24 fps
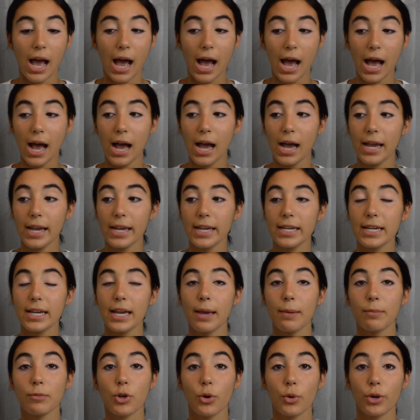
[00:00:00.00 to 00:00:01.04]
I
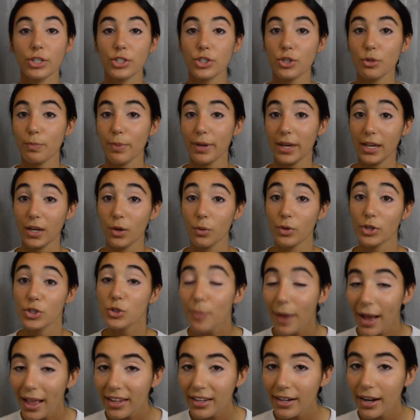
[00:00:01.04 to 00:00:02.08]
am going to pick which
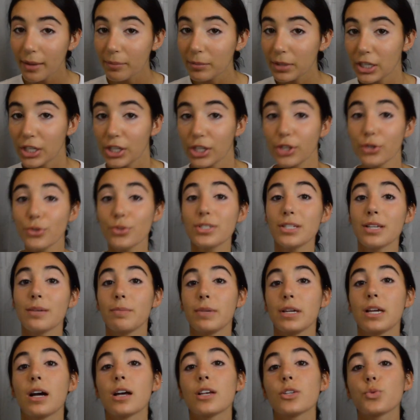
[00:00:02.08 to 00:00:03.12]
palette I'm gonna use, and
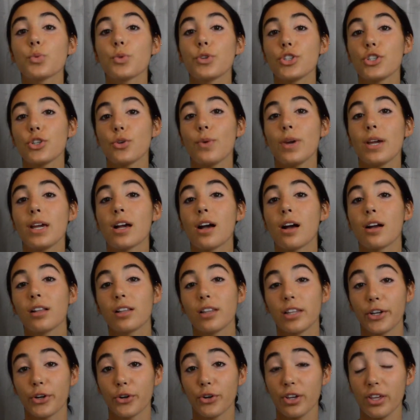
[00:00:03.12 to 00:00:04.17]
because we're doing a
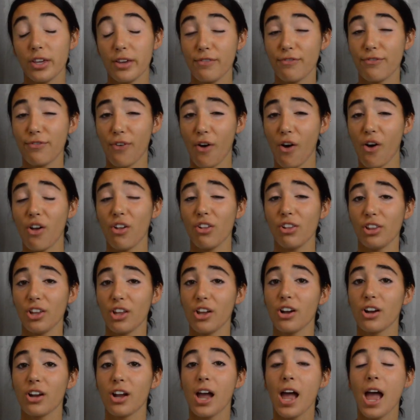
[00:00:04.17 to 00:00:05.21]
glittery fall
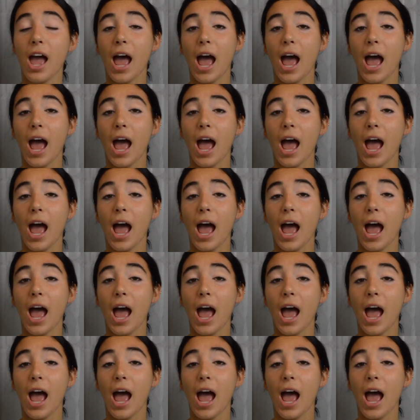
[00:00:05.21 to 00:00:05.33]
look,